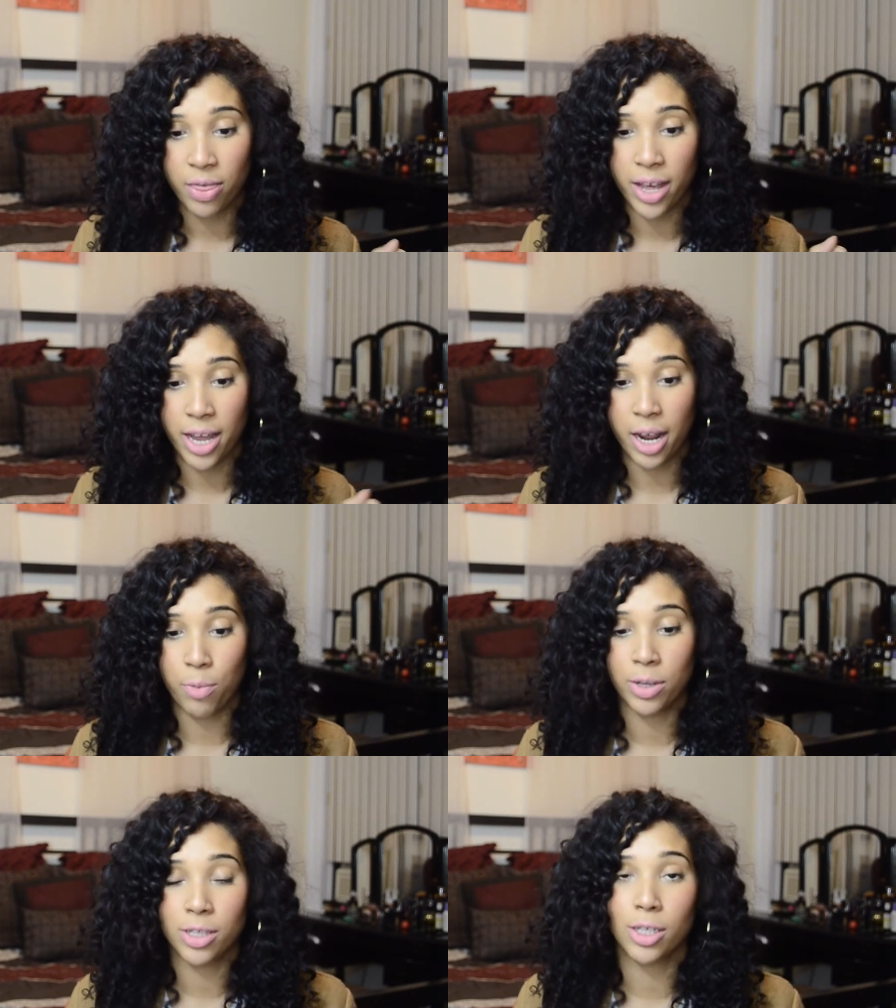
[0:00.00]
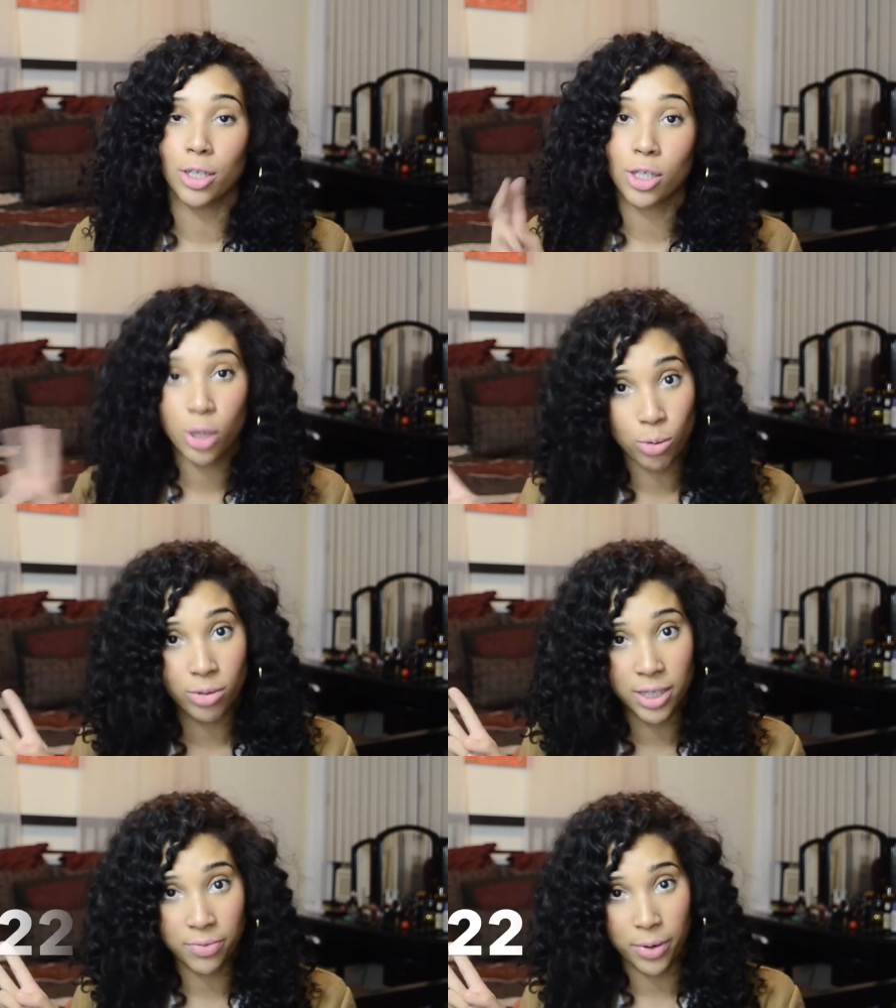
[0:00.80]
Then I went to
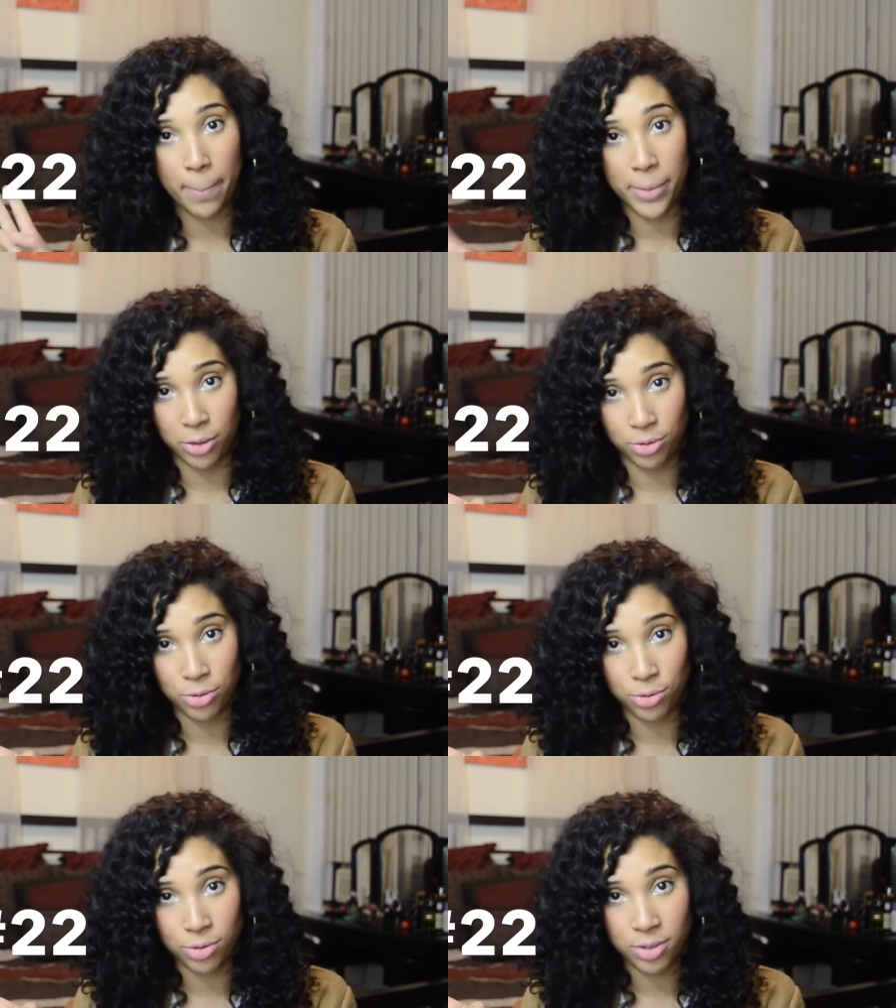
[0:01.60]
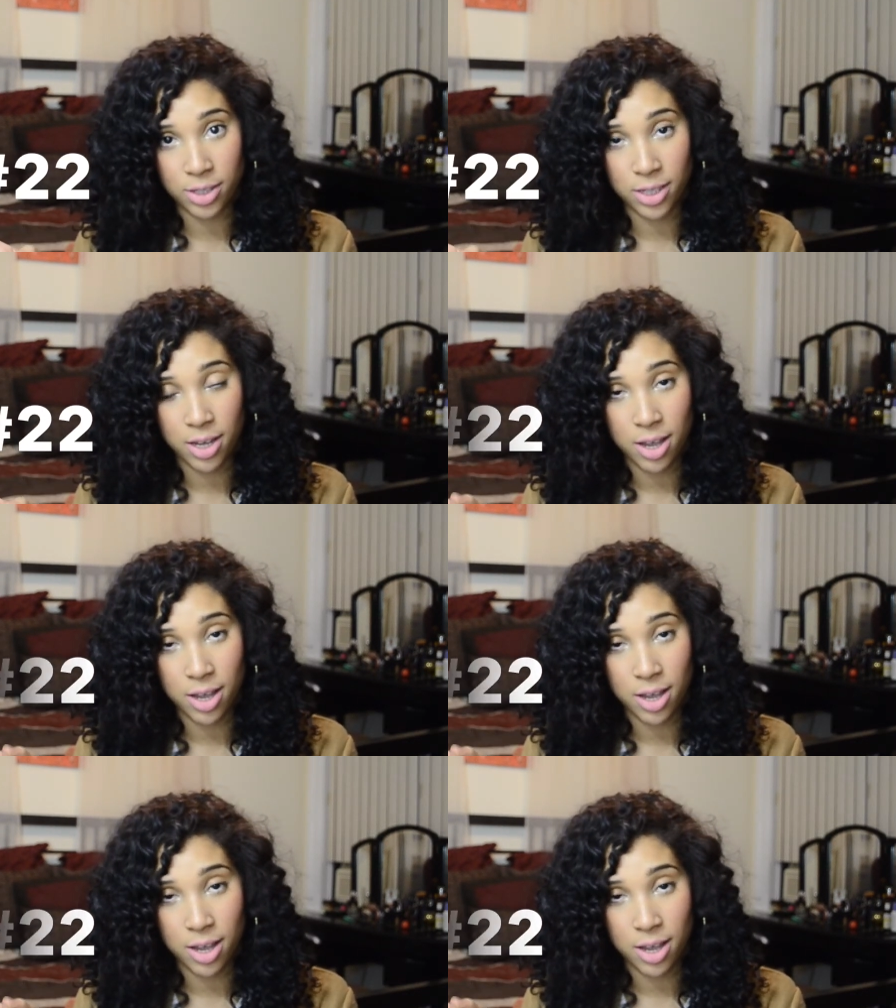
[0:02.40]
two different middle schools.